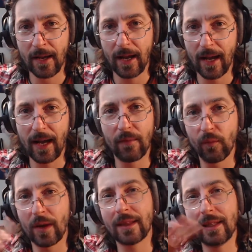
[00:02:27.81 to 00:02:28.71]

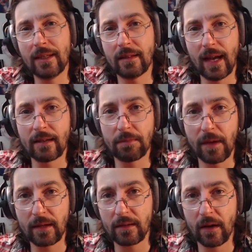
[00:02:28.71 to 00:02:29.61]
What these
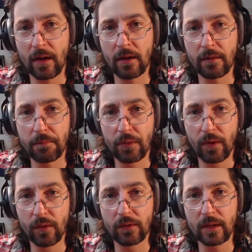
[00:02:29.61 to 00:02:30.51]
aspects are, the
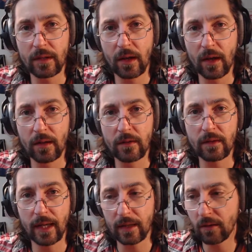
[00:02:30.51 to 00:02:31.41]
pros and cons,
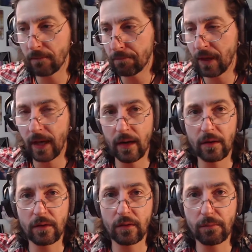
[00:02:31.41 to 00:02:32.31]
and
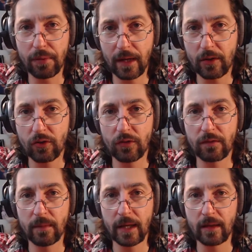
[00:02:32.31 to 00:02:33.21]
compared to pictures
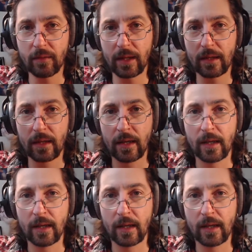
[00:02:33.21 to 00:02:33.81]
made with